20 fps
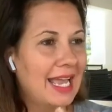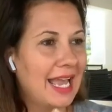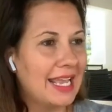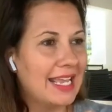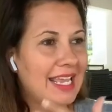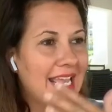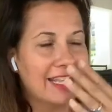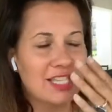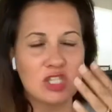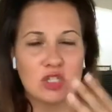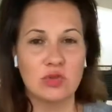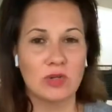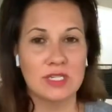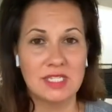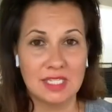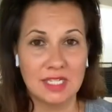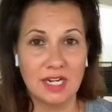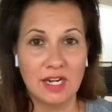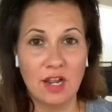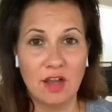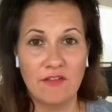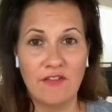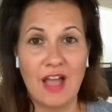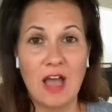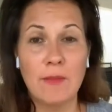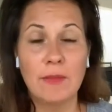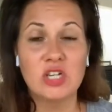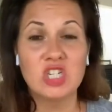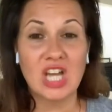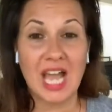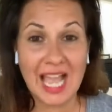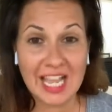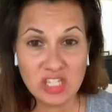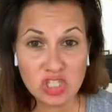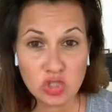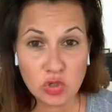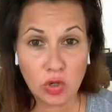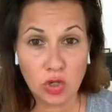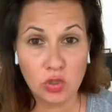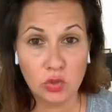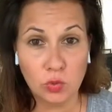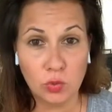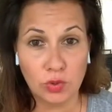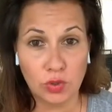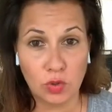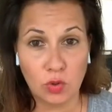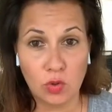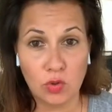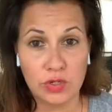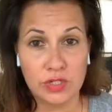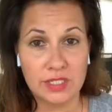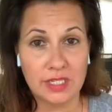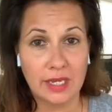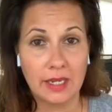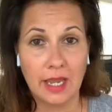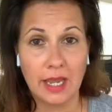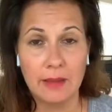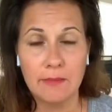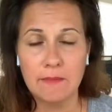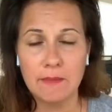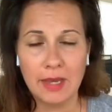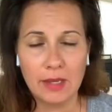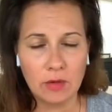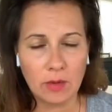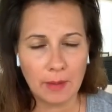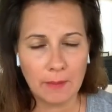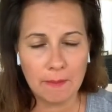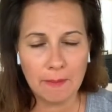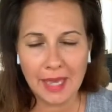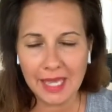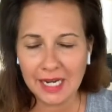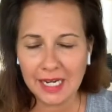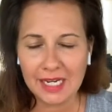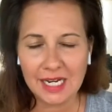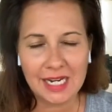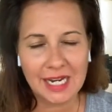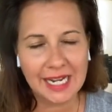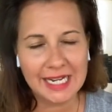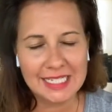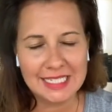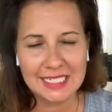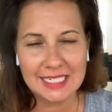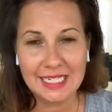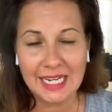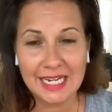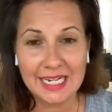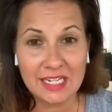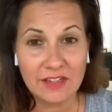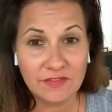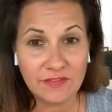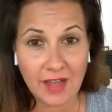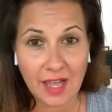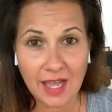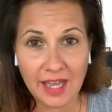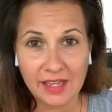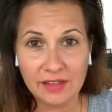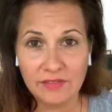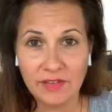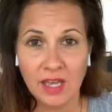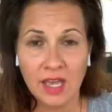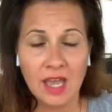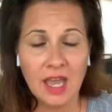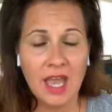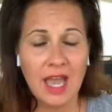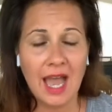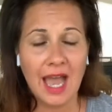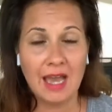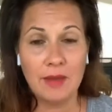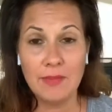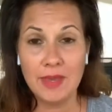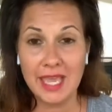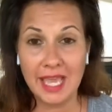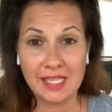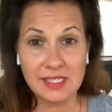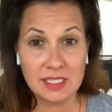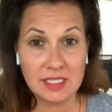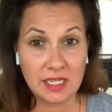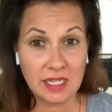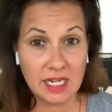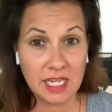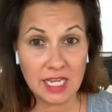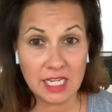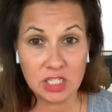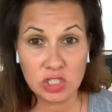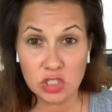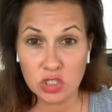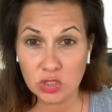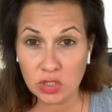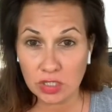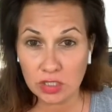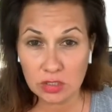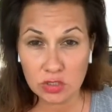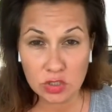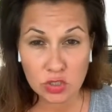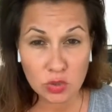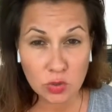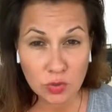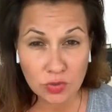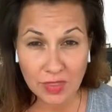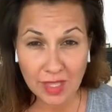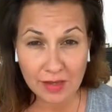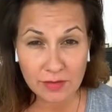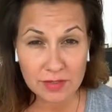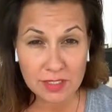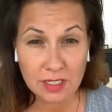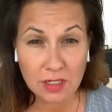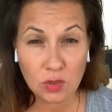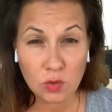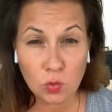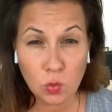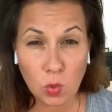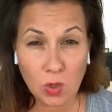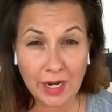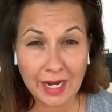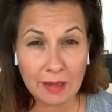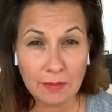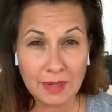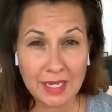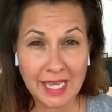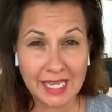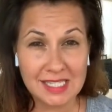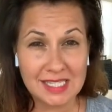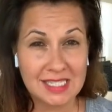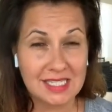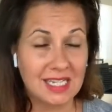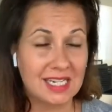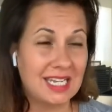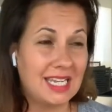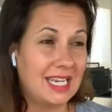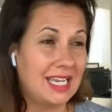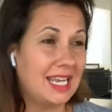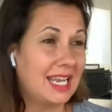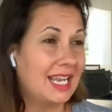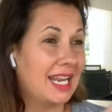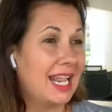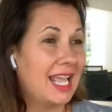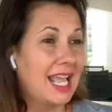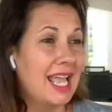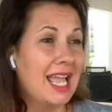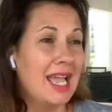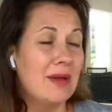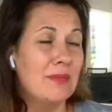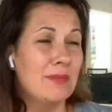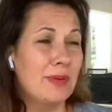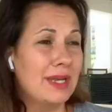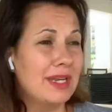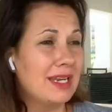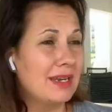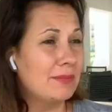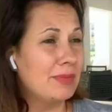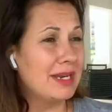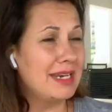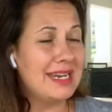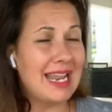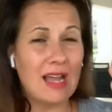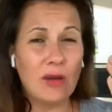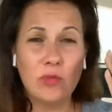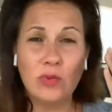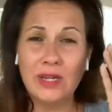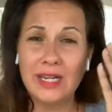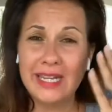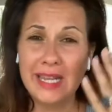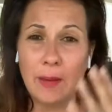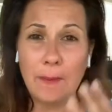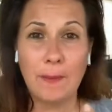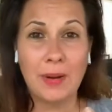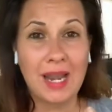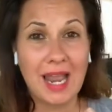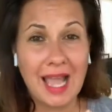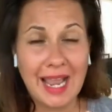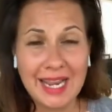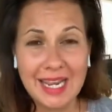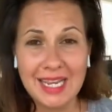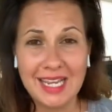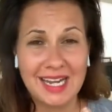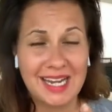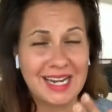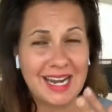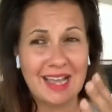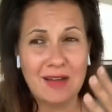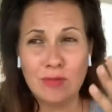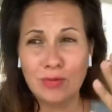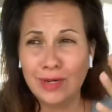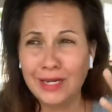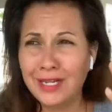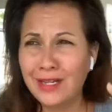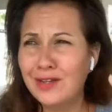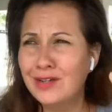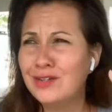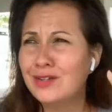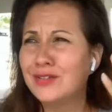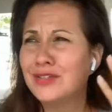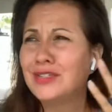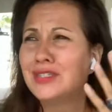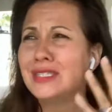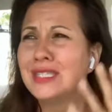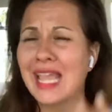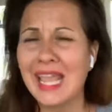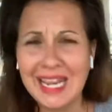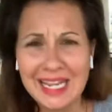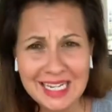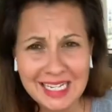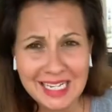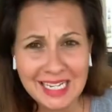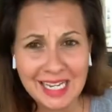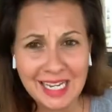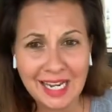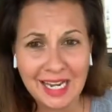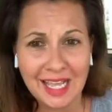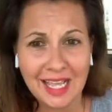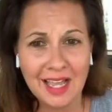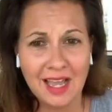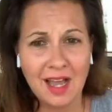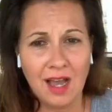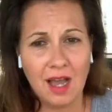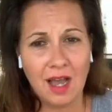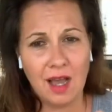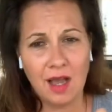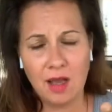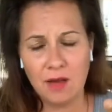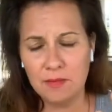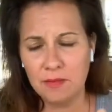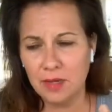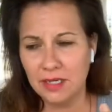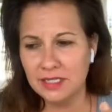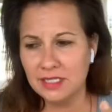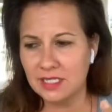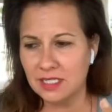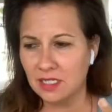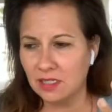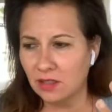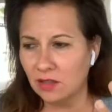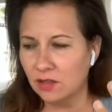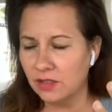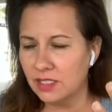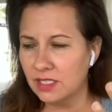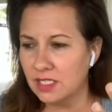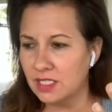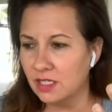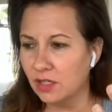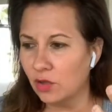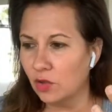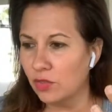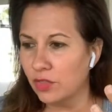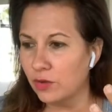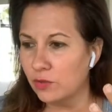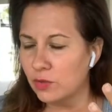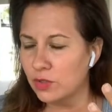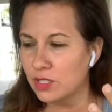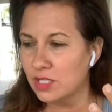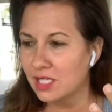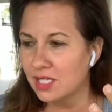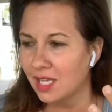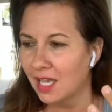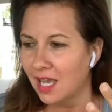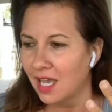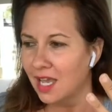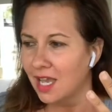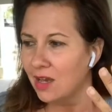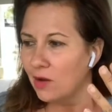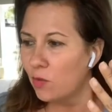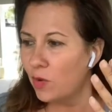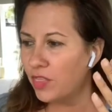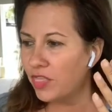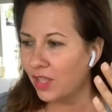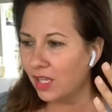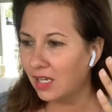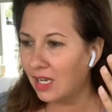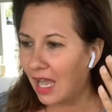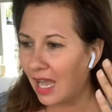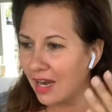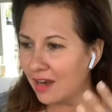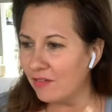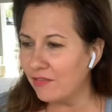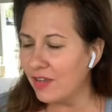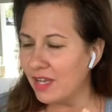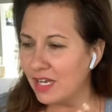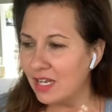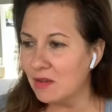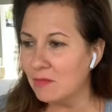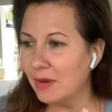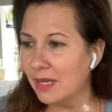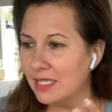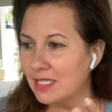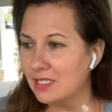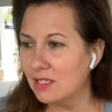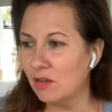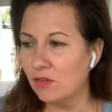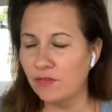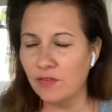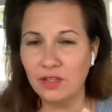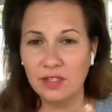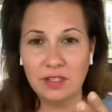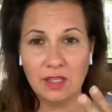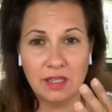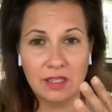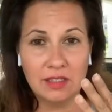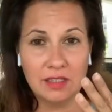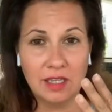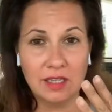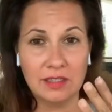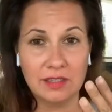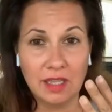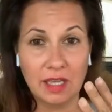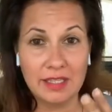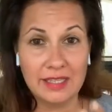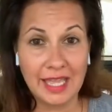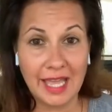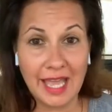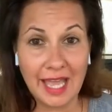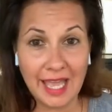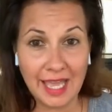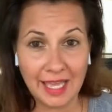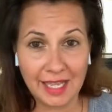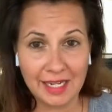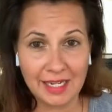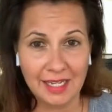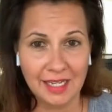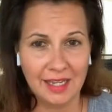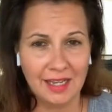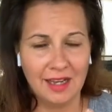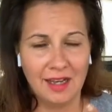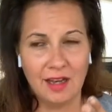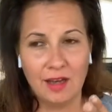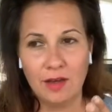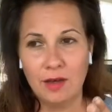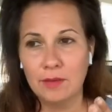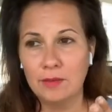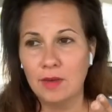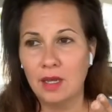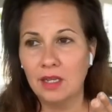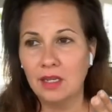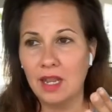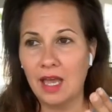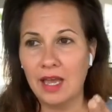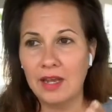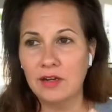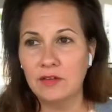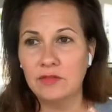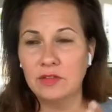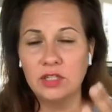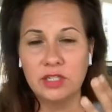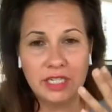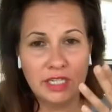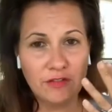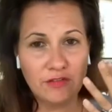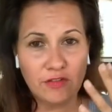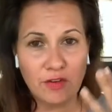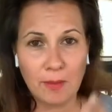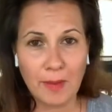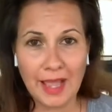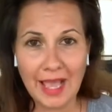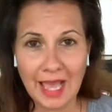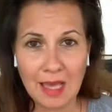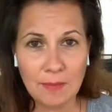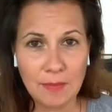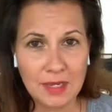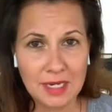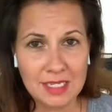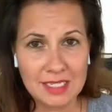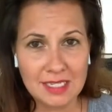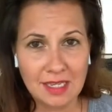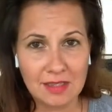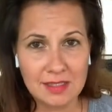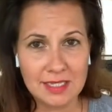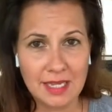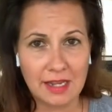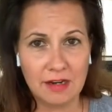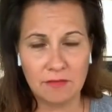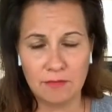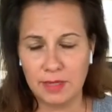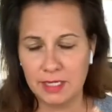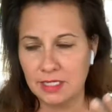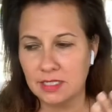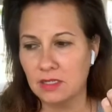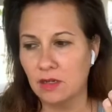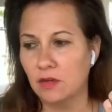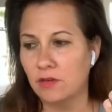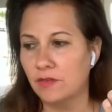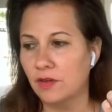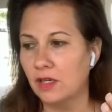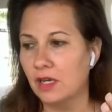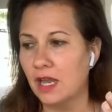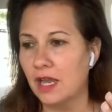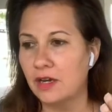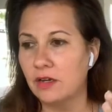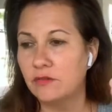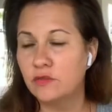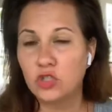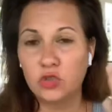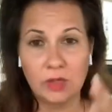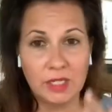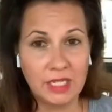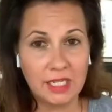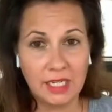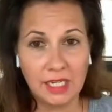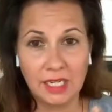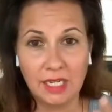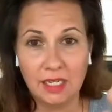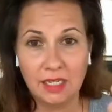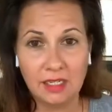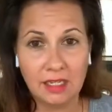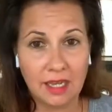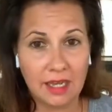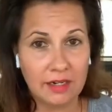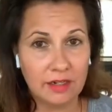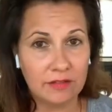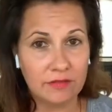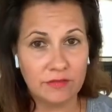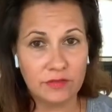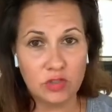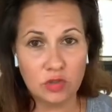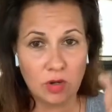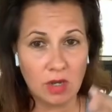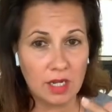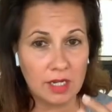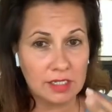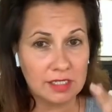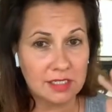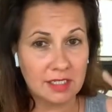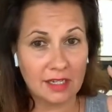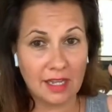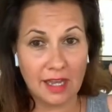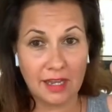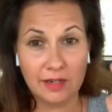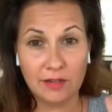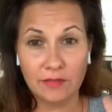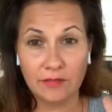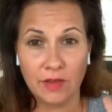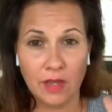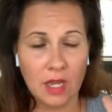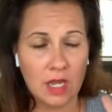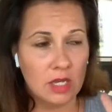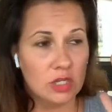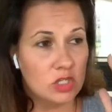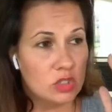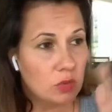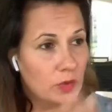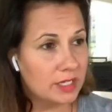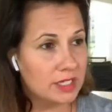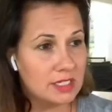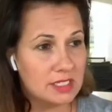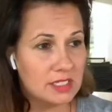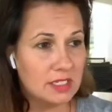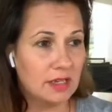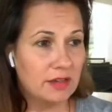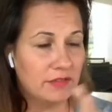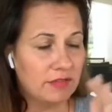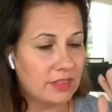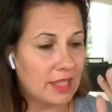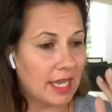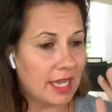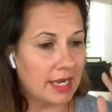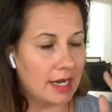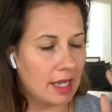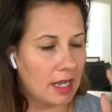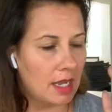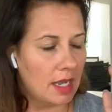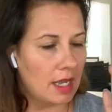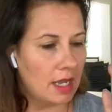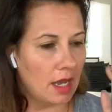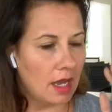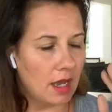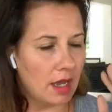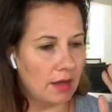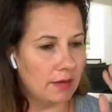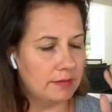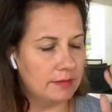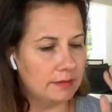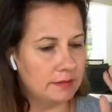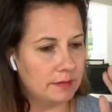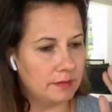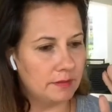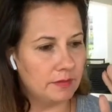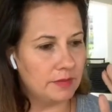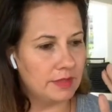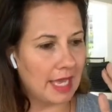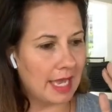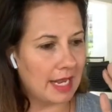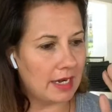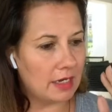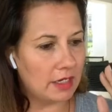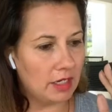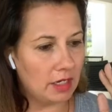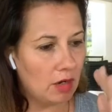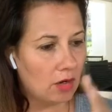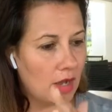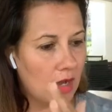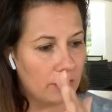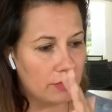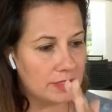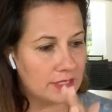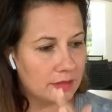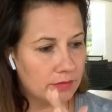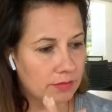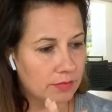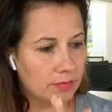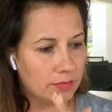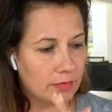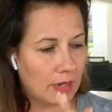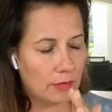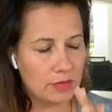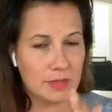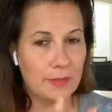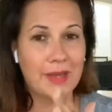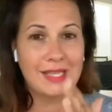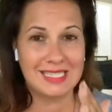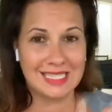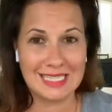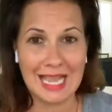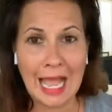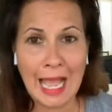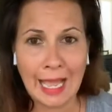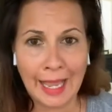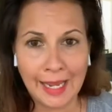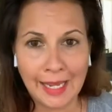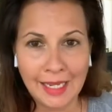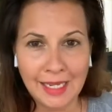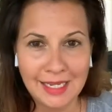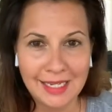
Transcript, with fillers: I can't stress it enough how much I struggled with the course. I, I met I met it in 1995. I began studying it in 2001. I began studying it but but not really applying it and not really understanding it um, until until there was with a lot of hitting myself on on, on the head um, a lot of looking for my happiness outside of myself a lot of drinking a lot of drugs a lot of doing stuff that um, that you know I was I was about to die